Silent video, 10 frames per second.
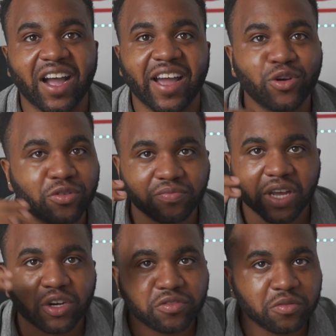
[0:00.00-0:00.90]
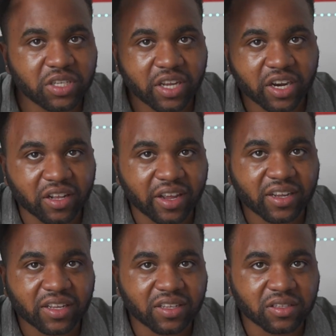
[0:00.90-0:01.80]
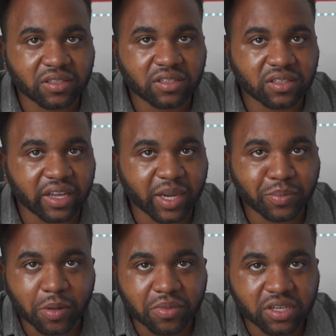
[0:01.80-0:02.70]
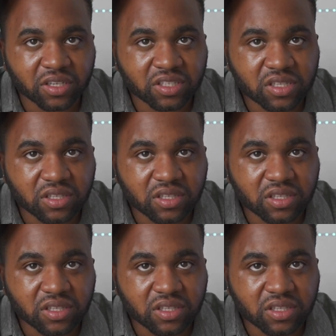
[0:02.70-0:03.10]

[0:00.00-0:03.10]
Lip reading: I don't even mean here like probably